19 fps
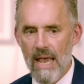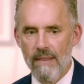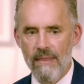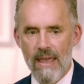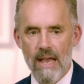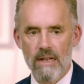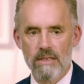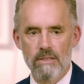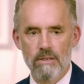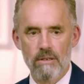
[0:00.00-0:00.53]
And the
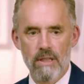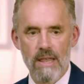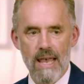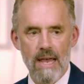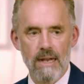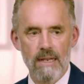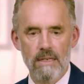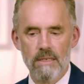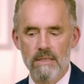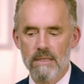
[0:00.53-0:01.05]
answer to
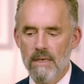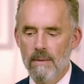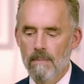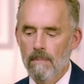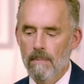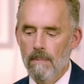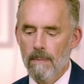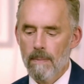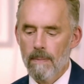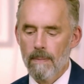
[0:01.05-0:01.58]
that is,
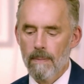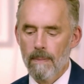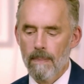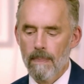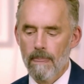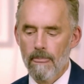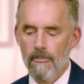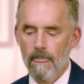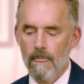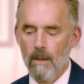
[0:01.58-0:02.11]

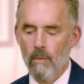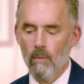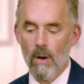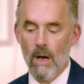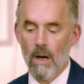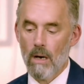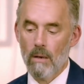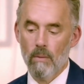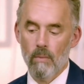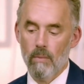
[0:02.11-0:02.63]

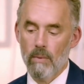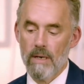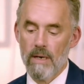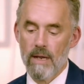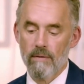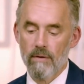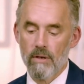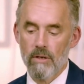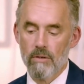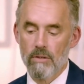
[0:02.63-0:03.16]
well, we
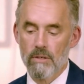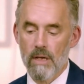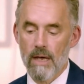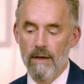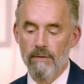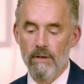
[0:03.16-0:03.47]
never used